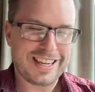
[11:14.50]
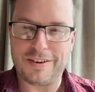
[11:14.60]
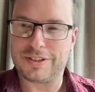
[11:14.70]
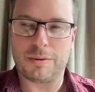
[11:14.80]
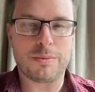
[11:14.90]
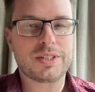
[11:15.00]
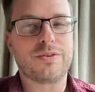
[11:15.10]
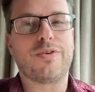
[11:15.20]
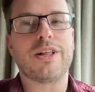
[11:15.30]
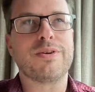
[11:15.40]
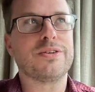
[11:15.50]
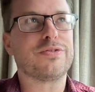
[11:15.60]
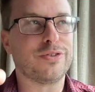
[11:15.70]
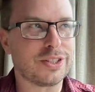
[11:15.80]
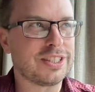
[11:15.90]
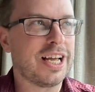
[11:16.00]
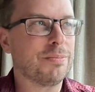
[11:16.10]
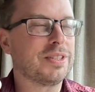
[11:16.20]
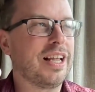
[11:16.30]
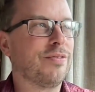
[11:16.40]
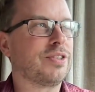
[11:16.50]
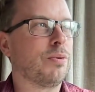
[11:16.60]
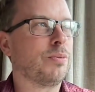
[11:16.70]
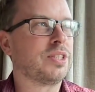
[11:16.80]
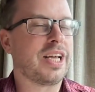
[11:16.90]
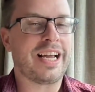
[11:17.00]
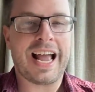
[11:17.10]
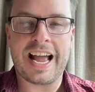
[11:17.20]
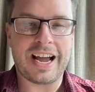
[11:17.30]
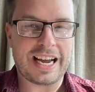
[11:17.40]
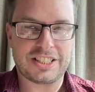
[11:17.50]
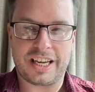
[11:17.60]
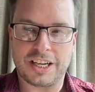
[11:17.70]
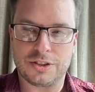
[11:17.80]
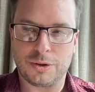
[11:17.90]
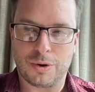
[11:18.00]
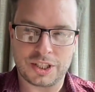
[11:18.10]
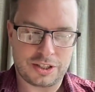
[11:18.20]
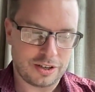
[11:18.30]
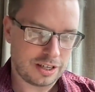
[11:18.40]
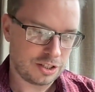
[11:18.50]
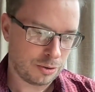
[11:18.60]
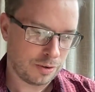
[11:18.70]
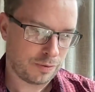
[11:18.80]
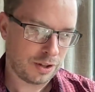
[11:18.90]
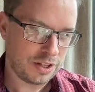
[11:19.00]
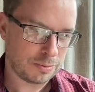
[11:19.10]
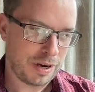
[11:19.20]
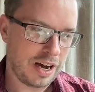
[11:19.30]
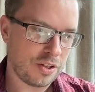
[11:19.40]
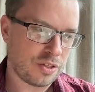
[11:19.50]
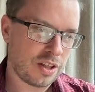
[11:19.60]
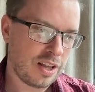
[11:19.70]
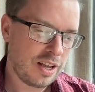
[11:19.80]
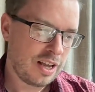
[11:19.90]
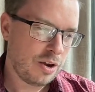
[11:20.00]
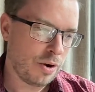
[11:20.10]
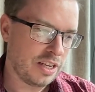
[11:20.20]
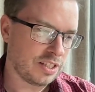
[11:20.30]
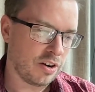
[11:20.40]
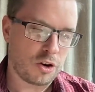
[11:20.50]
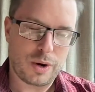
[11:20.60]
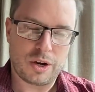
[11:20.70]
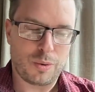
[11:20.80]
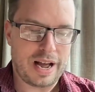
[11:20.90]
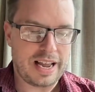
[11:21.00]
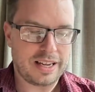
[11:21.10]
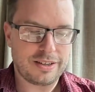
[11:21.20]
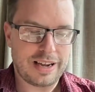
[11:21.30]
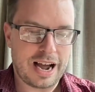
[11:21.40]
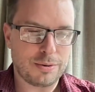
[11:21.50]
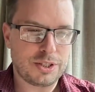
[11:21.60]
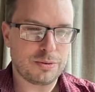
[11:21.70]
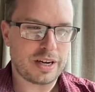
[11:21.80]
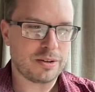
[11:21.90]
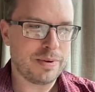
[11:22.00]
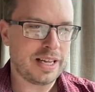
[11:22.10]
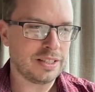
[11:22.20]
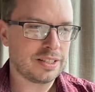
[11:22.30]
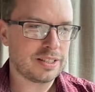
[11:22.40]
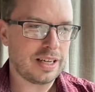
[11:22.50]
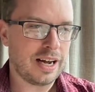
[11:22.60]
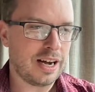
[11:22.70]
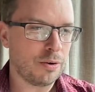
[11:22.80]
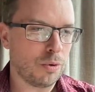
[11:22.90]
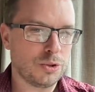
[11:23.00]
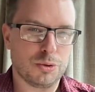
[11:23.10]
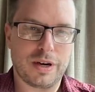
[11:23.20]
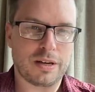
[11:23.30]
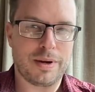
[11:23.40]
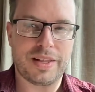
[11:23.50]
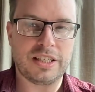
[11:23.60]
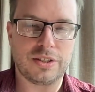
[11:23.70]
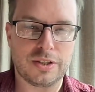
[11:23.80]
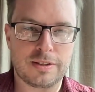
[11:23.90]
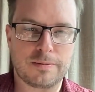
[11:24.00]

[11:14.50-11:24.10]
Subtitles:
if someone was to follow in your footsteps, if someone was saying, "Hey, actually, I do want to follow this path," is there a quicker way? How would you recommend? What would you recommend they do?